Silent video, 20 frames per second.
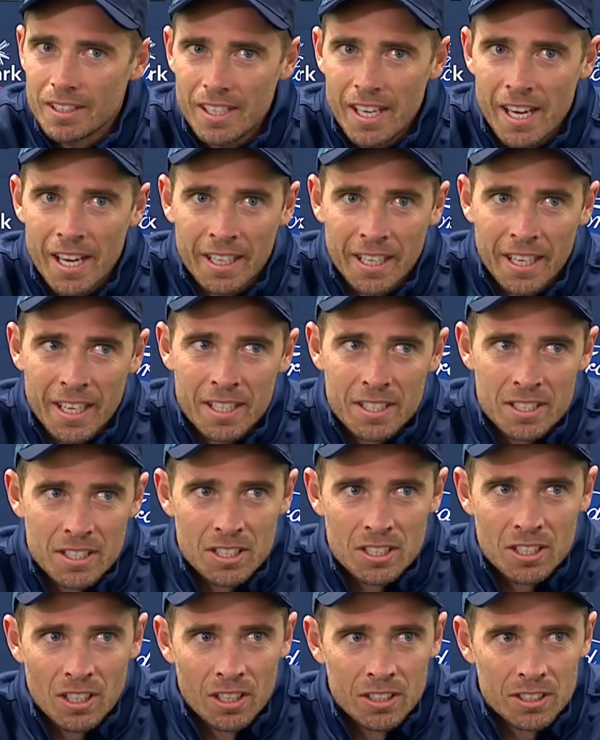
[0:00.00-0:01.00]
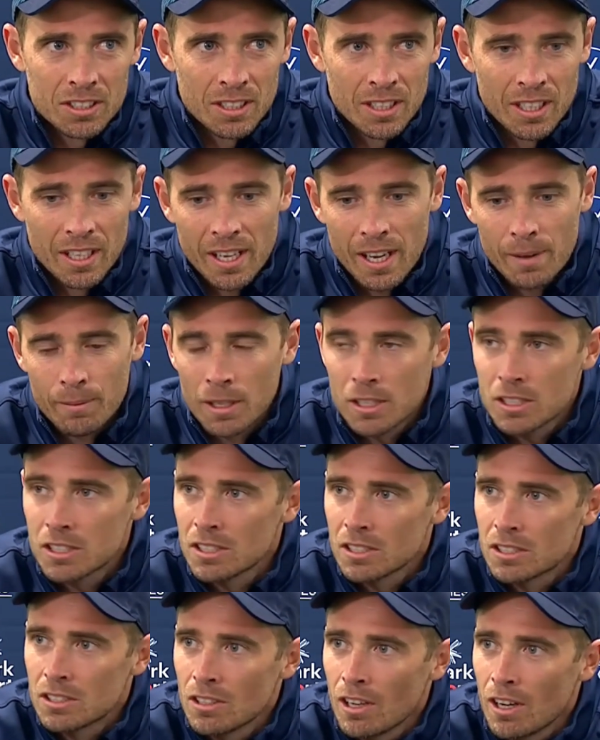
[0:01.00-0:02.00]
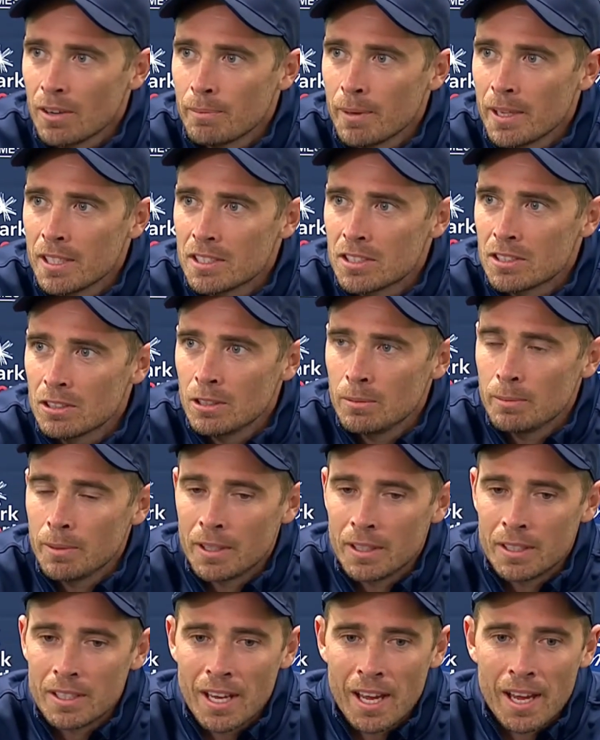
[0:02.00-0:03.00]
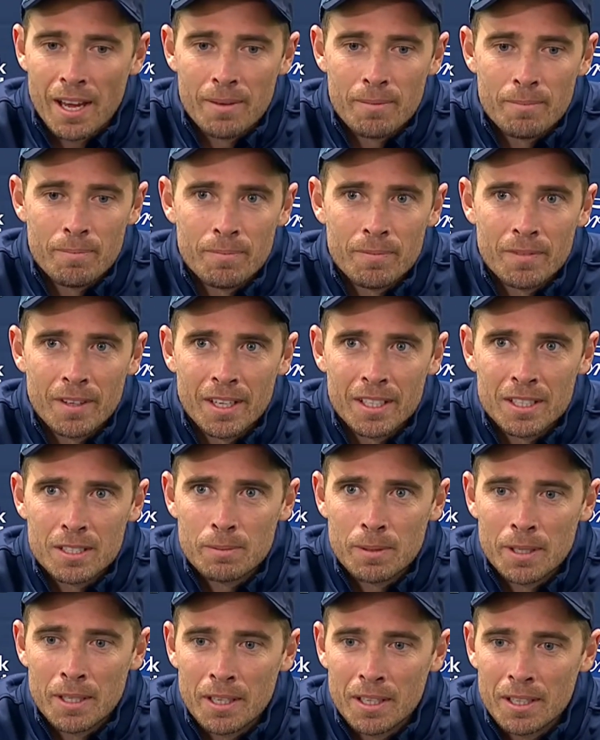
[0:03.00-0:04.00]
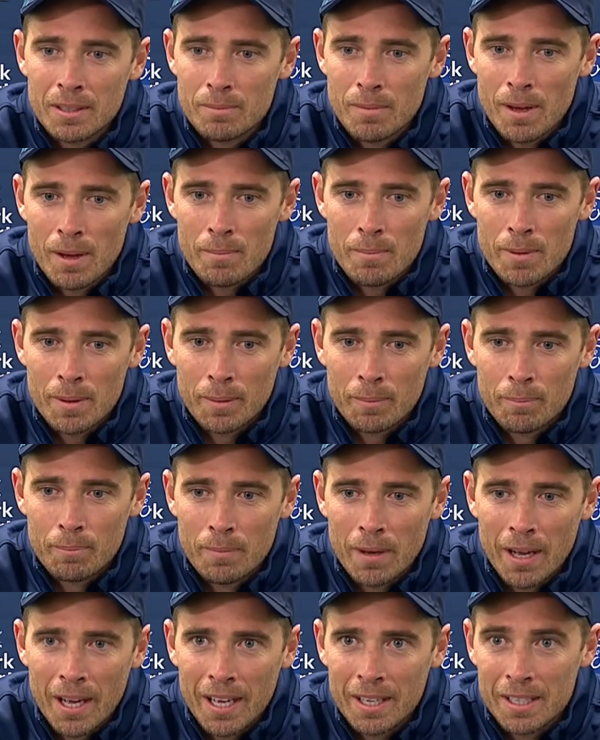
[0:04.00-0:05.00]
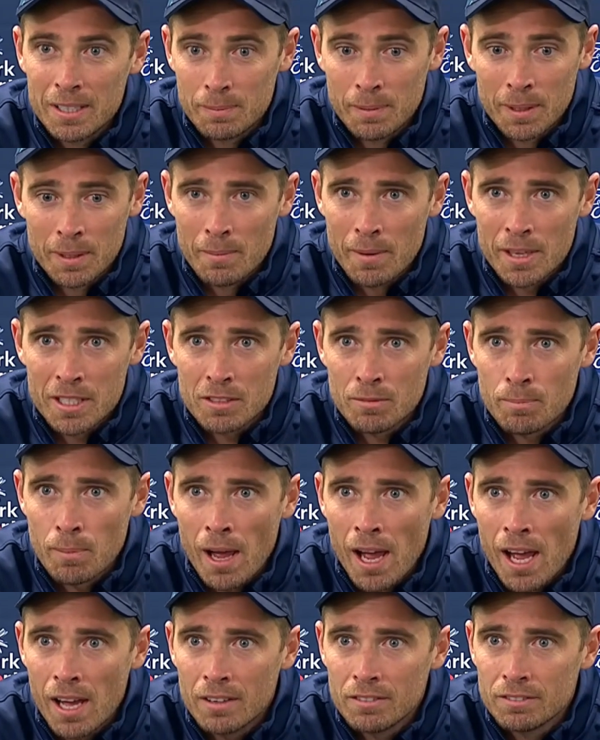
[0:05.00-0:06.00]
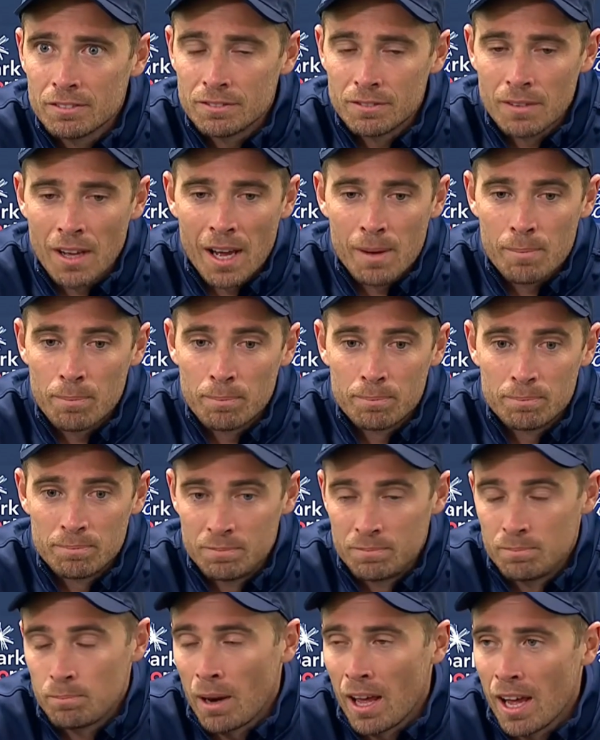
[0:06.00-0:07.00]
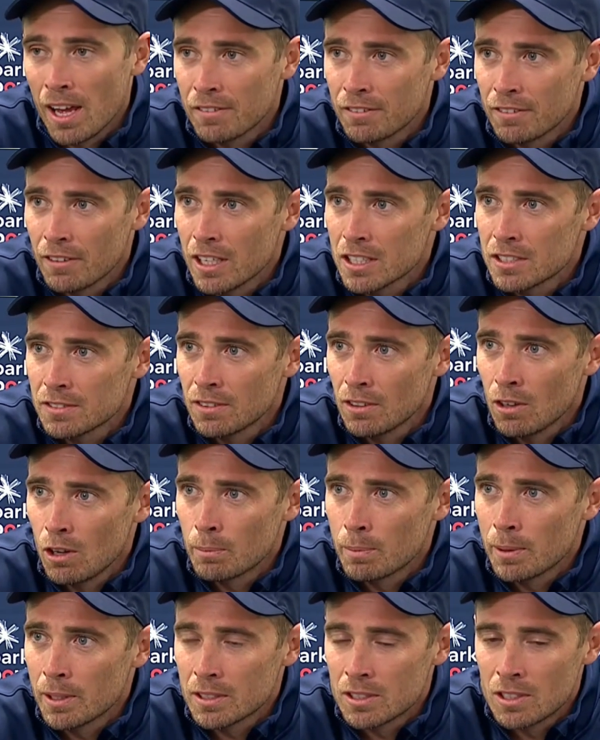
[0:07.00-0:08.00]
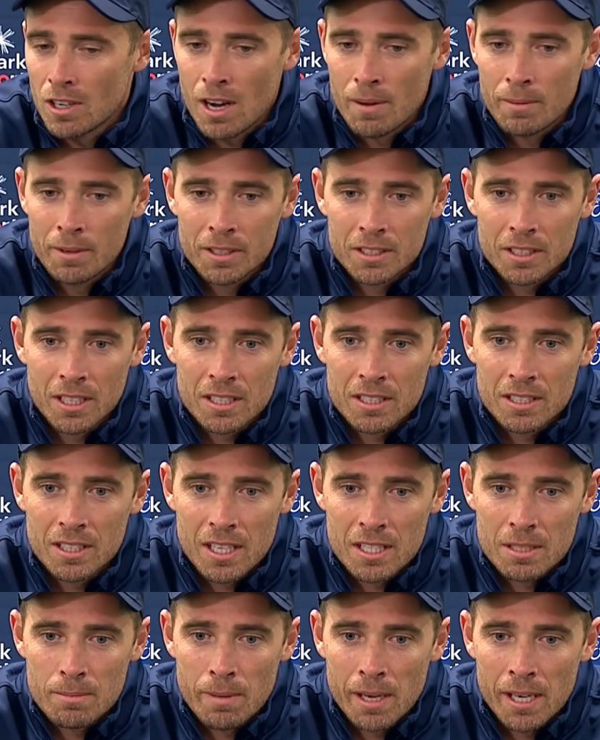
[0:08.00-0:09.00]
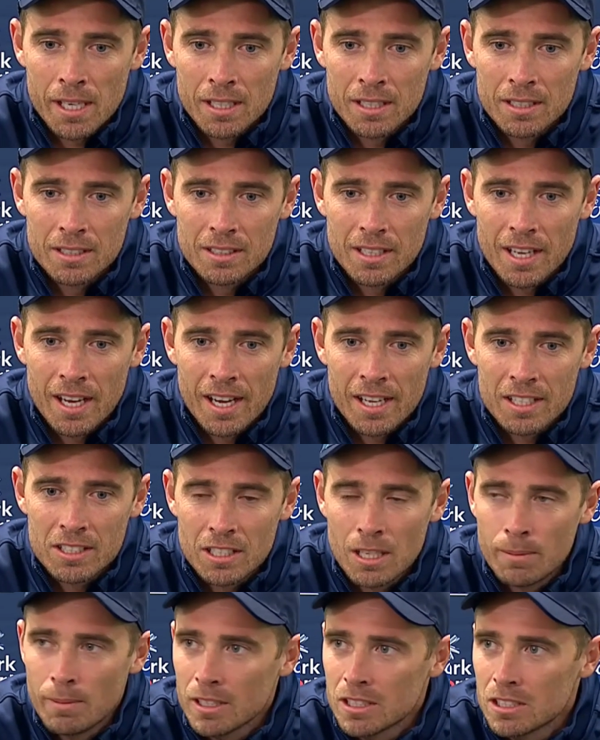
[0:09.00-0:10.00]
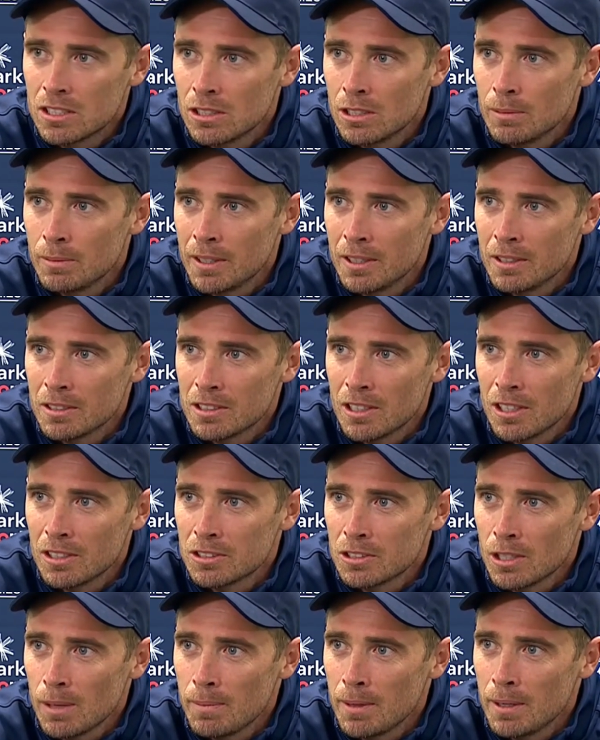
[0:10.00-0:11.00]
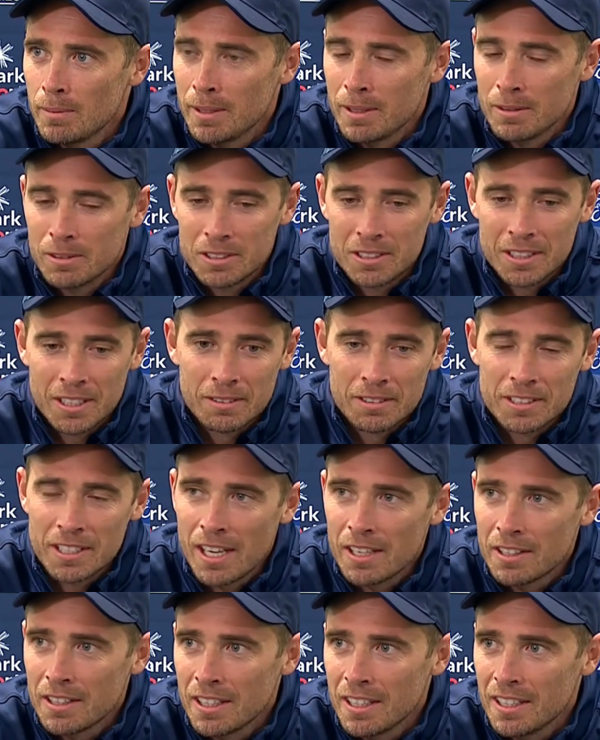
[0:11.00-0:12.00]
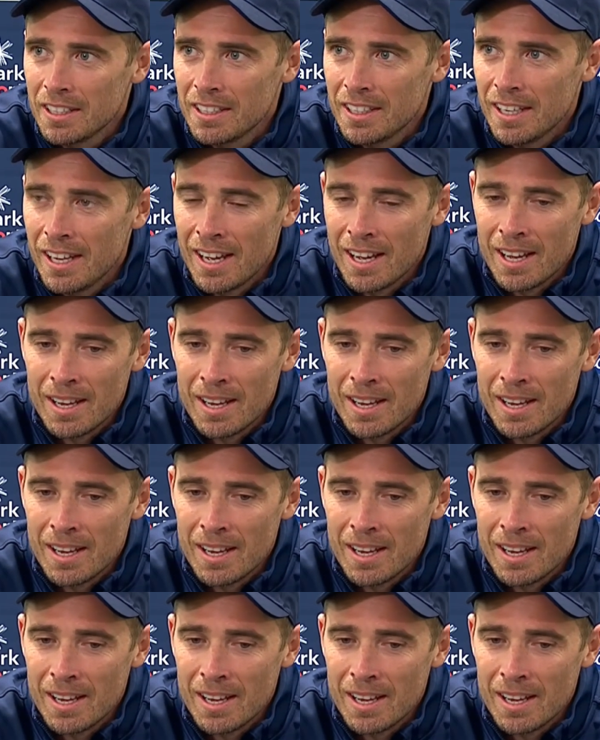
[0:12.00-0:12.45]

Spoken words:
Yeah, again, just shows you how much the side means to him, and it's been a big. He's been a massive player for us for a long period of time, and it just does mean so much to him, and there's no stopping him. He was out there.